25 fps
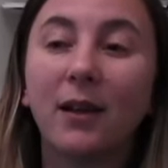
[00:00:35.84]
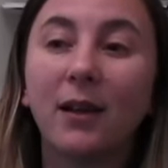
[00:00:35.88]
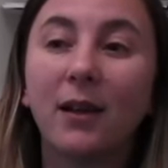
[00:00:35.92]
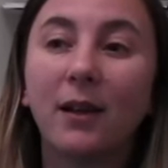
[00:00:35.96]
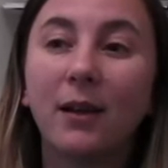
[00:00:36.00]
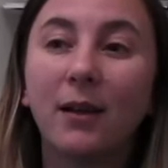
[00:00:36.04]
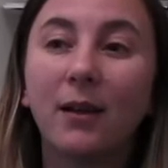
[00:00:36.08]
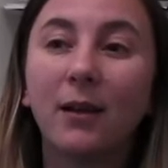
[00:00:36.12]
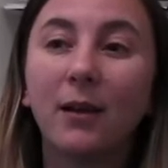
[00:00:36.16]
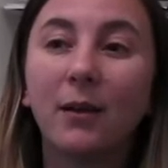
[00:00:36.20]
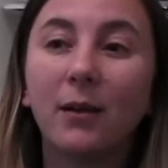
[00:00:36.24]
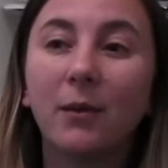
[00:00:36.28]

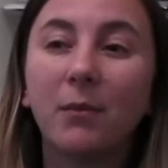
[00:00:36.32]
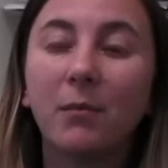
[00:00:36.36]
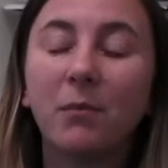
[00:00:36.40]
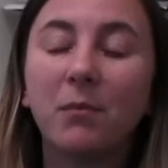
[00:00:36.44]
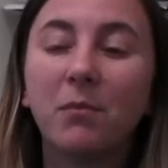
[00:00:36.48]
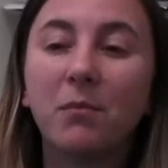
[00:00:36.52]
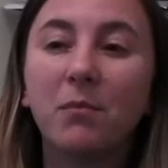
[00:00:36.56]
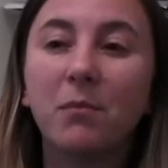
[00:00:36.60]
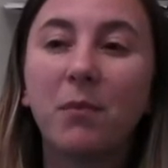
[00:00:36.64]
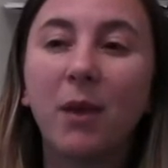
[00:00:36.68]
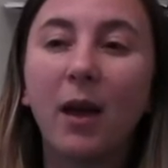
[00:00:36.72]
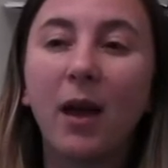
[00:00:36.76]
Uh,
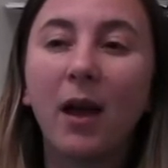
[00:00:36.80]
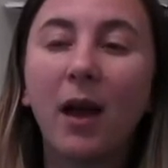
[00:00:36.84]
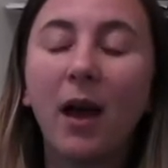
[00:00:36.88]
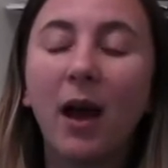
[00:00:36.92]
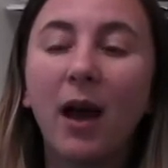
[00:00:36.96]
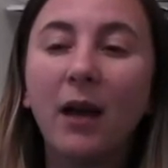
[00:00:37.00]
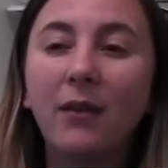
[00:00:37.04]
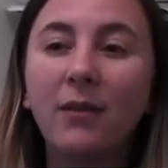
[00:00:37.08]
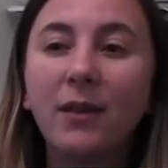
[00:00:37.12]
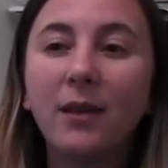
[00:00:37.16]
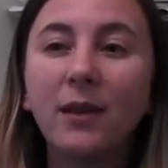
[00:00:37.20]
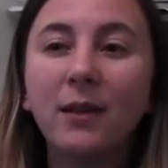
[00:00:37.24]

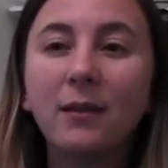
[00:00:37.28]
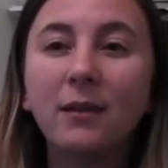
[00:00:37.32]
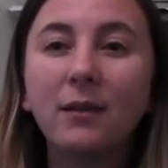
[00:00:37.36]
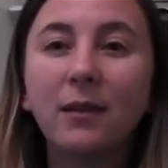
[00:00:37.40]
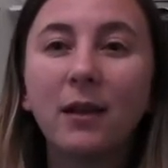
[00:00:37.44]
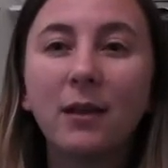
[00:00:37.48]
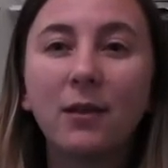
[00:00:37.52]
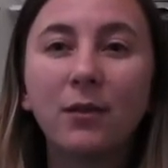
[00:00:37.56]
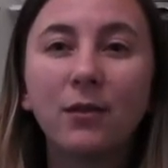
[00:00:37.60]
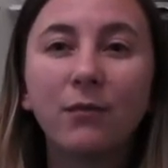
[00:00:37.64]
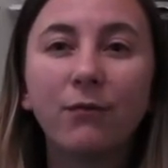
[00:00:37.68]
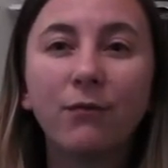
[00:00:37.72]
I think in the
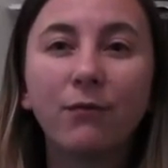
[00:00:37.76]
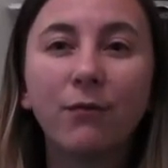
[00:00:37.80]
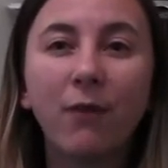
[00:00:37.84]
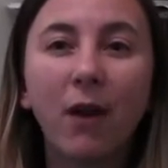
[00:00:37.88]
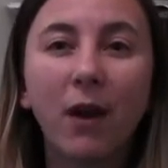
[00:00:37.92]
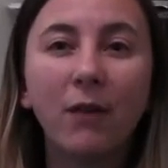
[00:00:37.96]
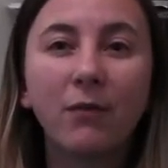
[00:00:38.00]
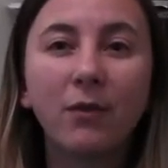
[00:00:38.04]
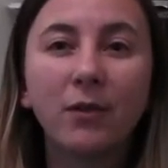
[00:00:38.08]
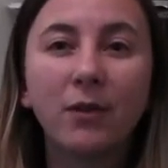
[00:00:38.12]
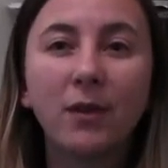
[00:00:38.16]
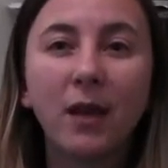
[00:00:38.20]
next
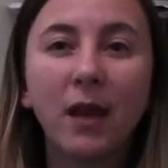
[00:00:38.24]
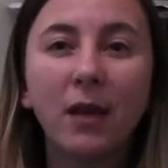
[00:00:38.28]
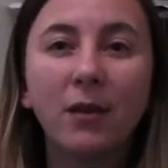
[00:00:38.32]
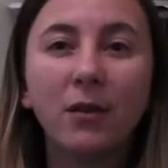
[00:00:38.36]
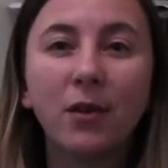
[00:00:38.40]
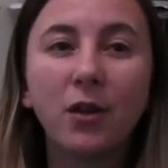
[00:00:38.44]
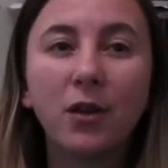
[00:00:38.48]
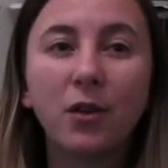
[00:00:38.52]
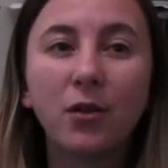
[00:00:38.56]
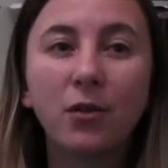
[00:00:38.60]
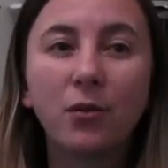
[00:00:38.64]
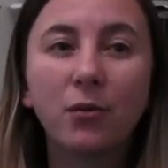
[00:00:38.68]
5 to 10
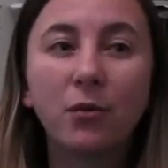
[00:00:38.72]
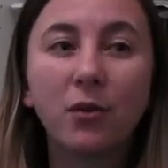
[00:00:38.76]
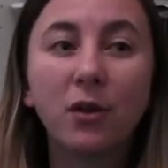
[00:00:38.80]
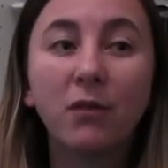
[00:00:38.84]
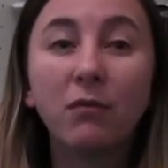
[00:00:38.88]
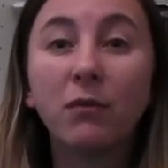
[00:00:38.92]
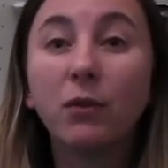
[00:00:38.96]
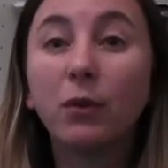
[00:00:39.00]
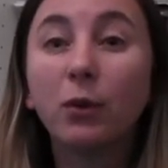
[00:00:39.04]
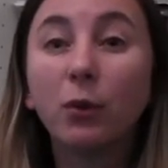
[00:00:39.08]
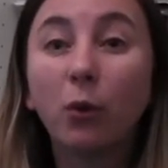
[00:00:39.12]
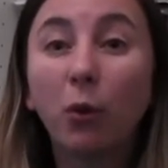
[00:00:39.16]
years, or
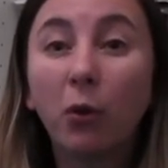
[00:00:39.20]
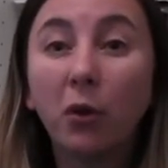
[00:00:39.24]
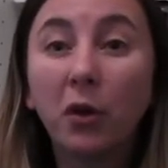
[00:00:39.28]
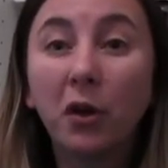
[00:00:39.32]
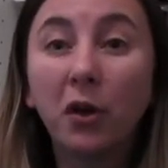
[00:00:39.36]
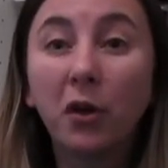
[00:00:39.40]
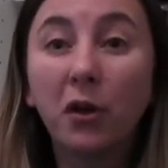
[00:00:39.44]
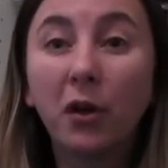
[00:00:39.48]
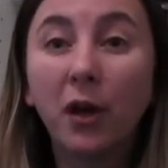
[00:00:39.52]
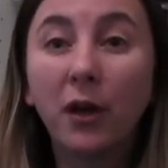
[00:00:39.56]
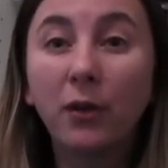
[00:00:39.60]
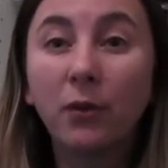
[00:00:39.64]
even
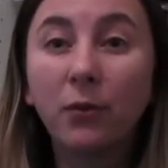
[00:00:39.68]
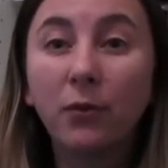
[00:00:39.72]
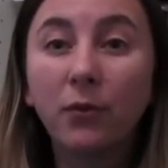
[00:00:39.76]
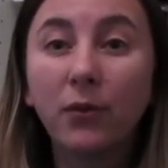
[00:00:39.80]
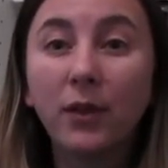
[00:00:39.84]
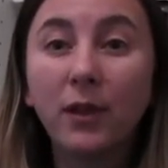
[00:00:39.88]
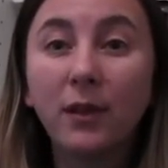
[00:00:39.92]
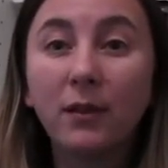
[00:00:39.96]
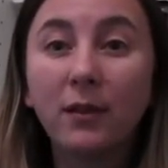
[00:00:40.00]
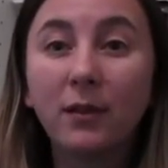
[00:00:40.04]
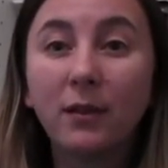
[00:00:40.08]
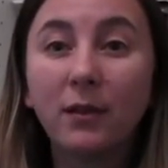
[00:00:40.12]
longer, I don't
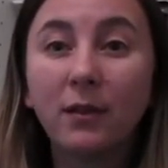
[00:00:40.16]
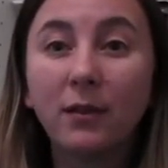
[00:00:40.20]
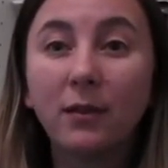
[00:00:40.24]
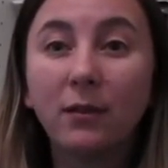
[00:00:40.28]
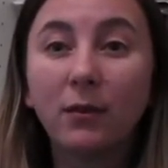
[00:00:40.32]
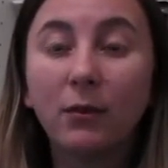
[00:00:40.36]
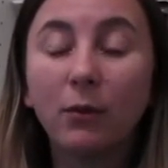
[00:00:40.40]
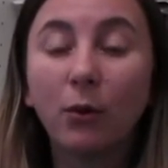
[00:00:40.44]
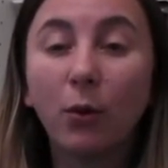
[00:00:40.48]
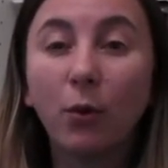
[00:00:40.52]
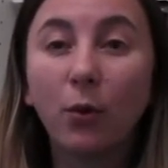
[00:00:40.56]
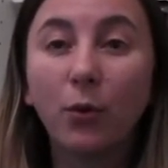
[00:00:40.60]
think
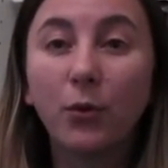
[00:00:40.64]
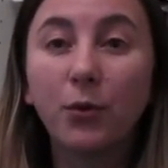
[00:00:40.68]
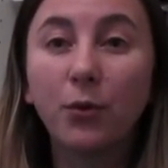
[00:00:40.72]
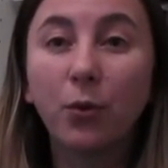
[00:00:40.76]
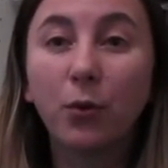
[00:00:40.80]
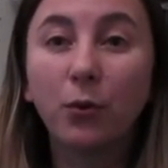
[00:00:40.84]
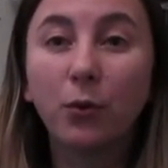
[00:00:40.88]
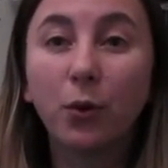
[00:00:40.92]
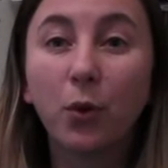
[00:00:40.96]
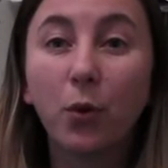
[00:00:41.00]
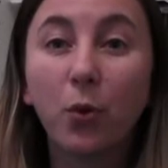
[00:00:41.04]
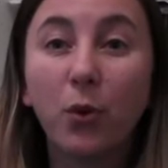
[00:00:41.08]
the laws
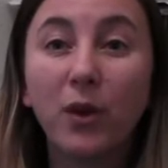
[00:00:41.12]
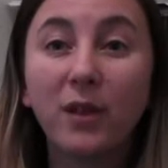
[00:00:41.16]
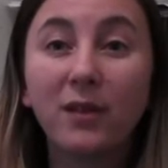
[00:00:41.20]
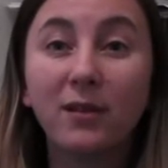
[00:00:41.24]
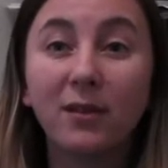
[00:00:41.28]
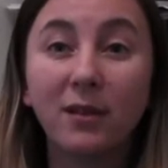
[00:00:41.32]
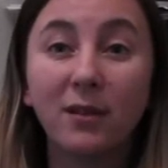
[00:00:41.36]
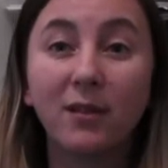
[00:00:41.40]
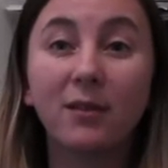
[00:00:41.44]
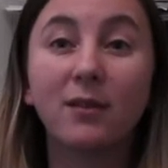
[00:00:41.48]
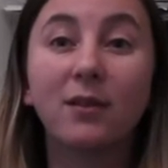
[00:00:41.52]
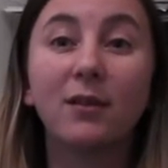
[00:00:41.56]
on
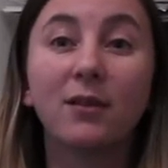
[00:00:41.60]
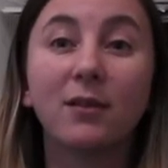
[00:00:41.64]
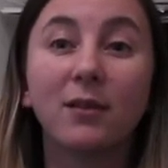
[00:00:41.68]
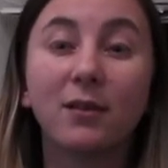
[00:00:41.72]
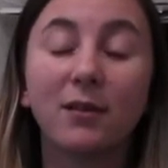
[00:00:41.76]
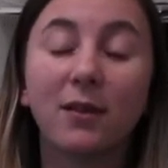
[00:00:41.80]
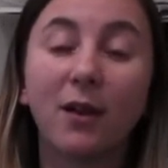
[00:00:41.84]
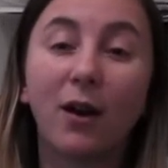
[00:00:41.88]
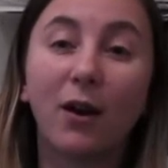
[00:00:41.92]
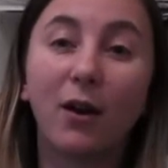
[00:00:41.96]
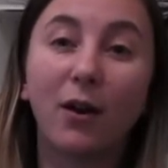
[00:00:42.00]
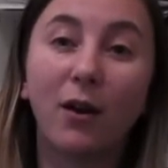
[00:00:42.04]

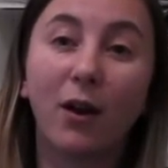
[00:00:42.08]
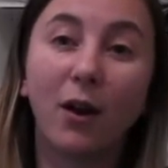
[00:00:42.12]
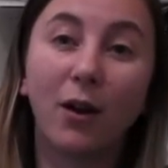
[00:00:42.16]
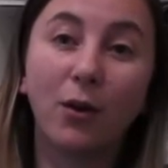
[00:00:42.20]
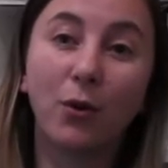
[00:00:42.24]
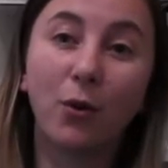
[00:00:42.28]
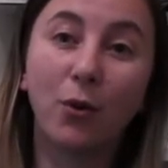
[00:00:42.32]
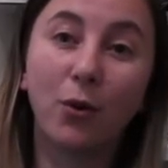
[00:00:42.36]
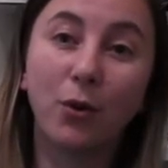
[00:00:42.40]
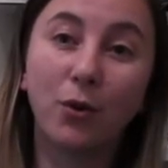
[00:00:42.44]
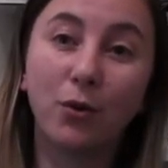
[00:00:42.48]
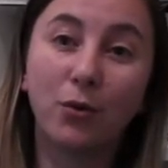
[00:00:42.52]
coexistence are
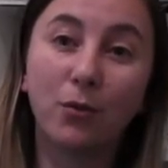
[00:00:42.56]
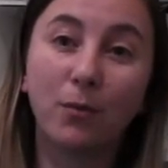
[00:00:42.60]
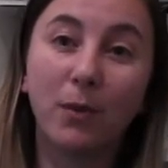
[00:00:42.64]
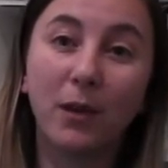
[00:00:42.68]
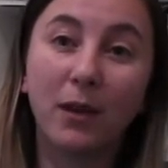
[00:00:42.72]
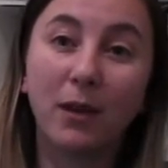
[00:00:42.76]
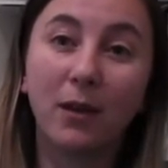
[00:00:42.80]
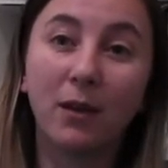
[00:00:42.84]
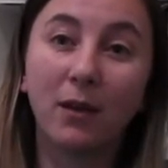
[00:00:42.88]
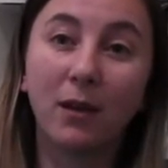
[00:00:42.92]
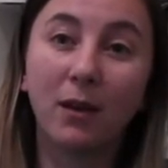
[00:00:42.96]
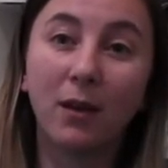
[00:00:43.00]
going to
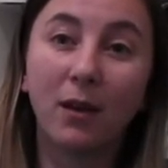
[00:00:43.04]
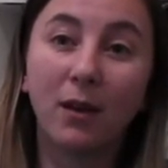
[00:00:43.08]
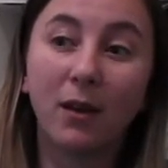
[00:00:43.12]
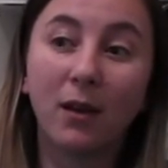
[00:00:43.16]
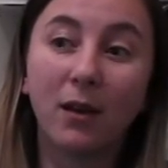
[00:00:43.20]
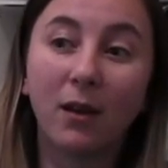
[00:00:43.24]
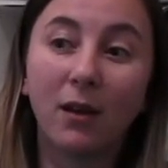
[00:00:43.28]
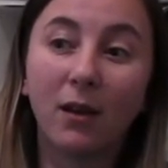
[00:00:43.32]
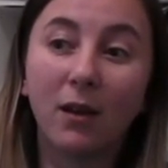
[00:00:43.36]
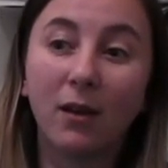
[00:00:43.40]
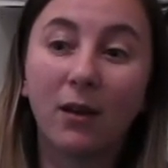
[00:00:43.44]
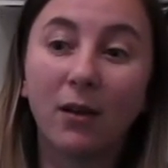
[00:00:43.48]
be
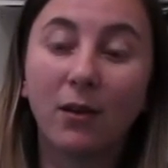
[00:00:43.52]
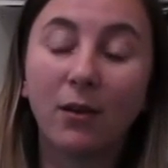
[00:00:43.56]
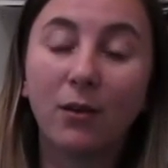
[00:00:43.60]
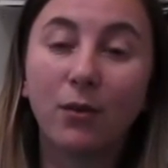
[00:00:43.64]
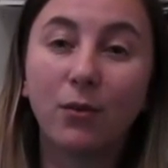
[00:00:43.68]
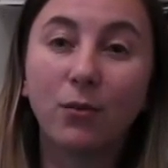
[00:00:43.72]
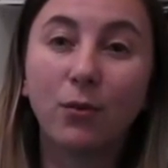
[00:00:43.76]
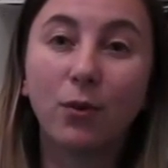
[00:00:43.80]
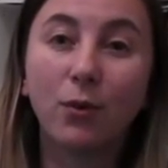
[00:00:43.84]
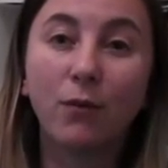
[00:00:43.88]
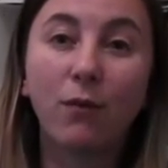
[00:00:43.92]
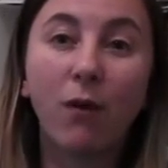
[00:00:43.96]

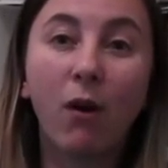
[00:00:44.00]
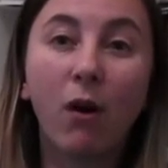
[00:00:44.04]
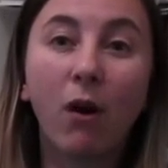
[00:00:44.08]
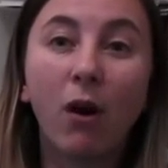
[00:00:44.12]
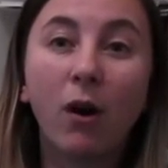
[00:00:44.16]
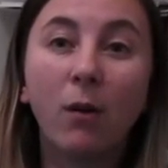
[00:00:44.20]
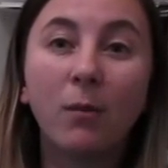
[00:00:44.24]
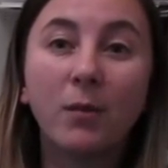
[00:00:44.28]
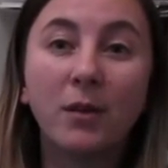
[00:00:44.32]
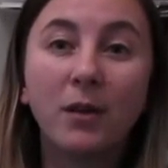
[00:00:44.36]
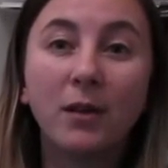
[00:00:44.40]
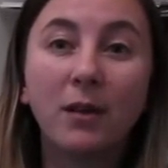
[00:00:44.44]
sort of
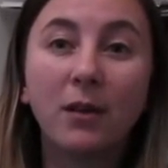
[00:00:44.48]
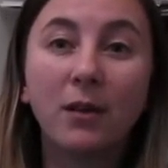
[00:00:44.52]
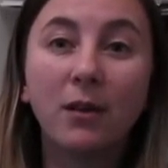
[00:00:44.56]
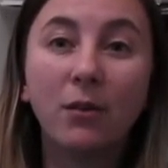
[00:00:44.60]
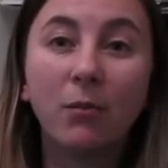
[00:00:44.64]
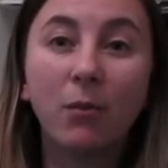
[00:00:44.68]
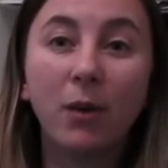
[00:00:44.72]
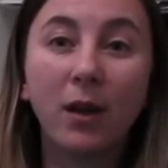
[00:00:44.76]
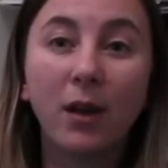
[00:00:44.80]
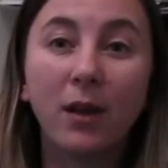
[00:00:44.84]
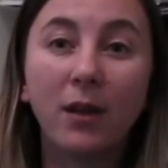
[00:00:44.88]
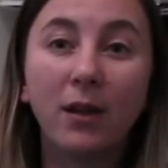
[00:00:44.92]
harmed in any
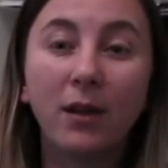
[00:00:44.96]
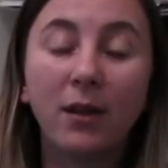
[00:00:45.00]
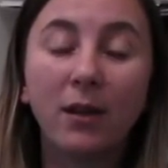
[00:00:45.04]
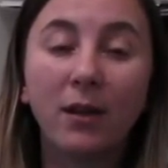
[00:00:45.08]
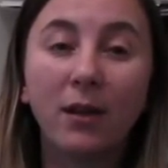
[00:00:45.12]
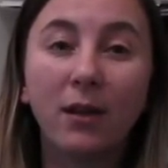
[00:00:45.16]
way.